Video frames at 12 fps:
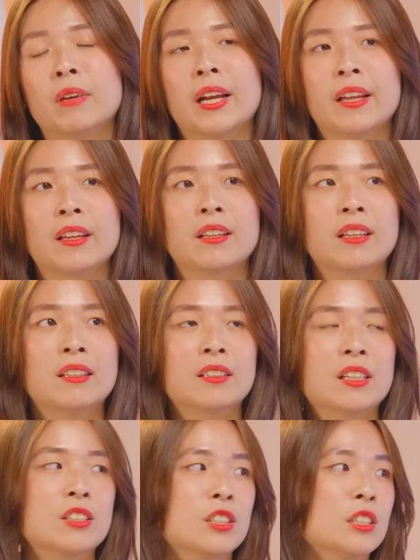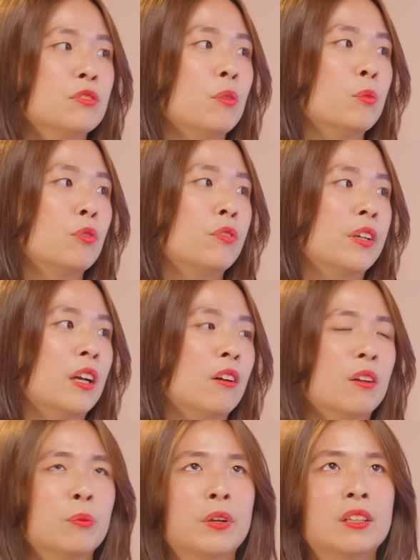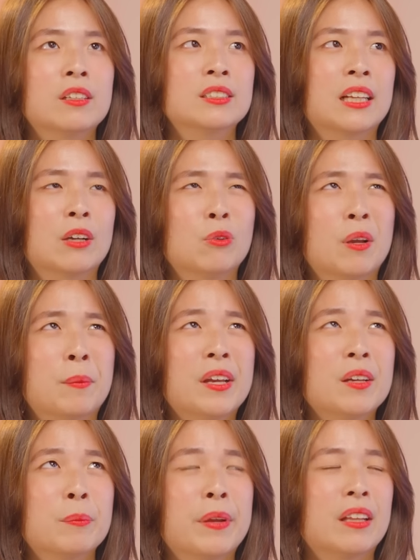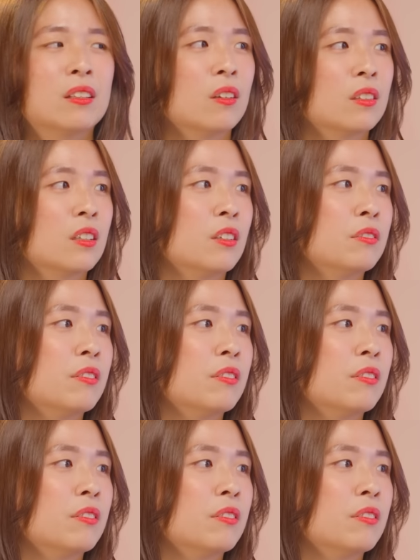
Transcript: my intentions for moving out and whether it's like, oh, am I a bad daughter